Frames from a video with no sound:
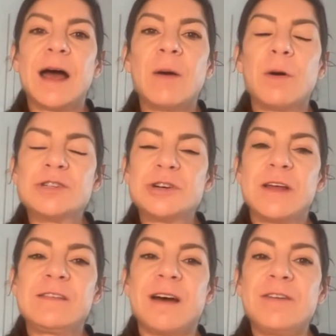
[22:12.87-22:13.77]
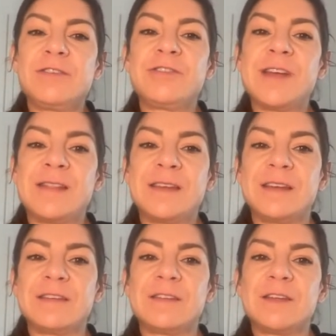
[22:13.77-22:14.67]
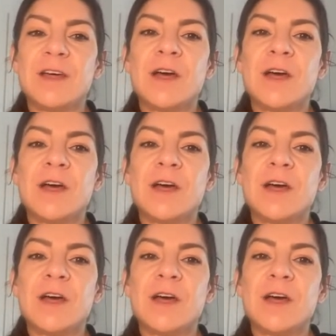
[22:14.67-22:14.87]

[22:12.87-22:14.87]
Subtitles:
I want you guys to understand this.